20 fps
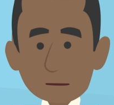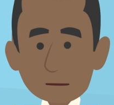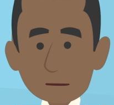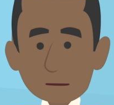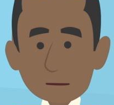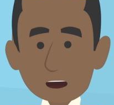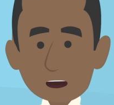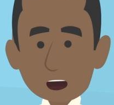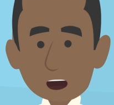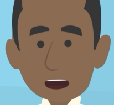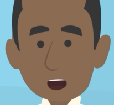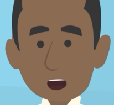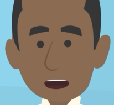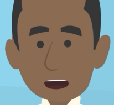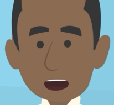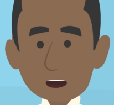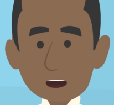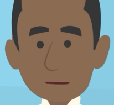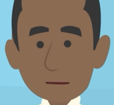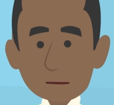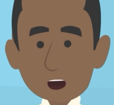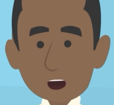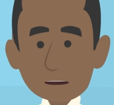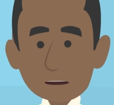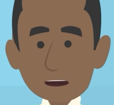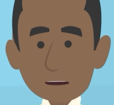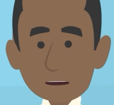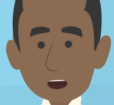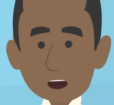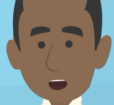Similarly, in
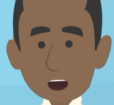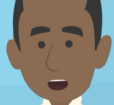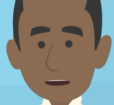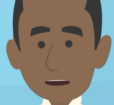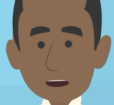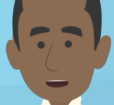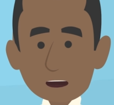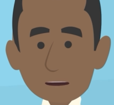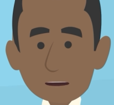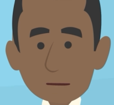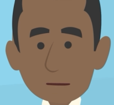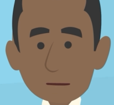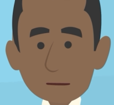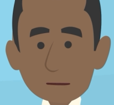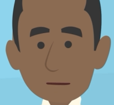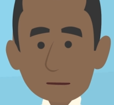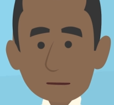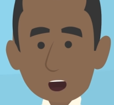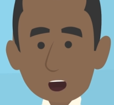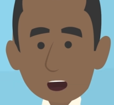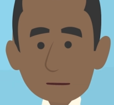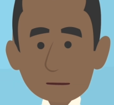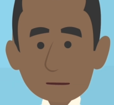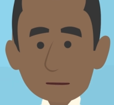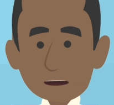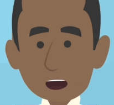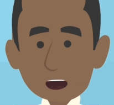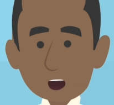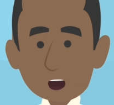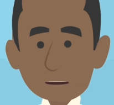academic work, once
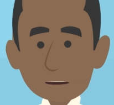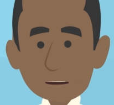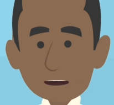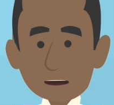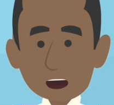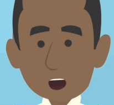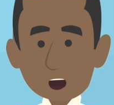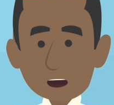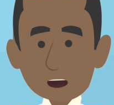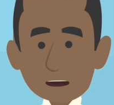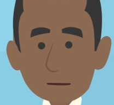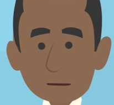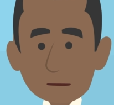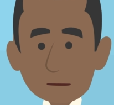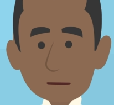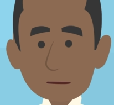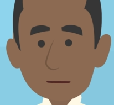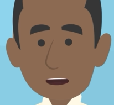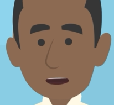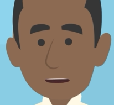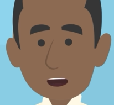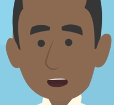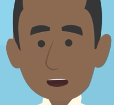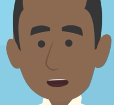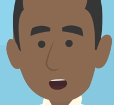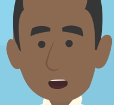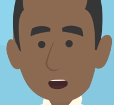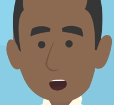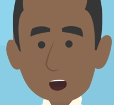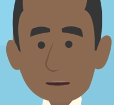students generate the
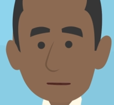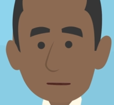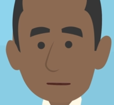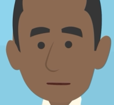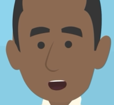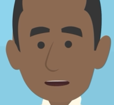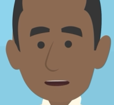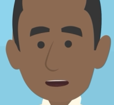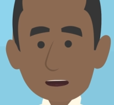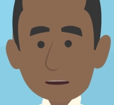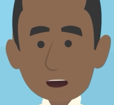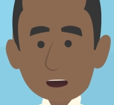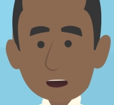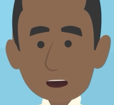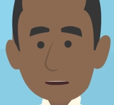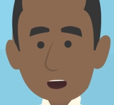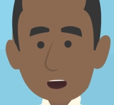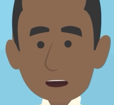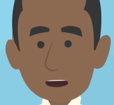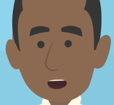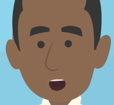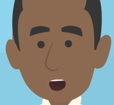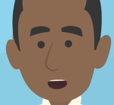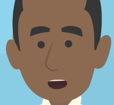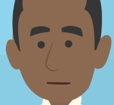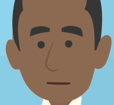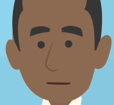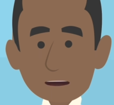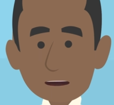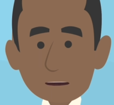wrong quality of
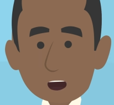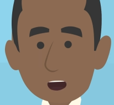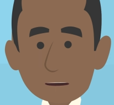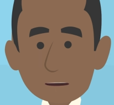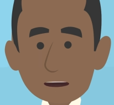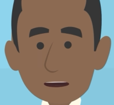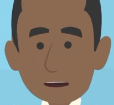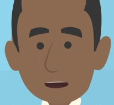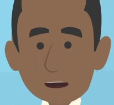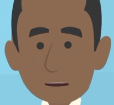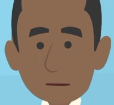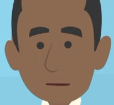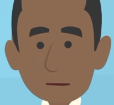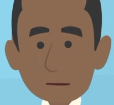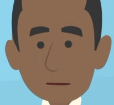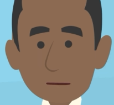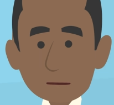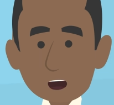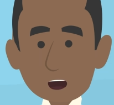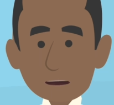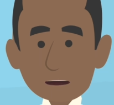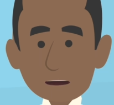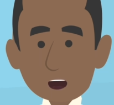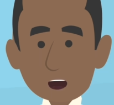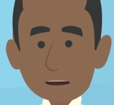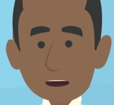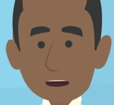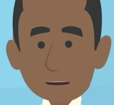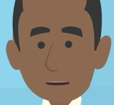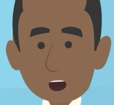knowledge or outcome, it's
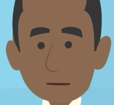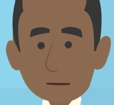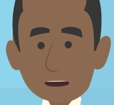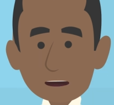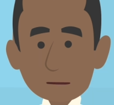difficult to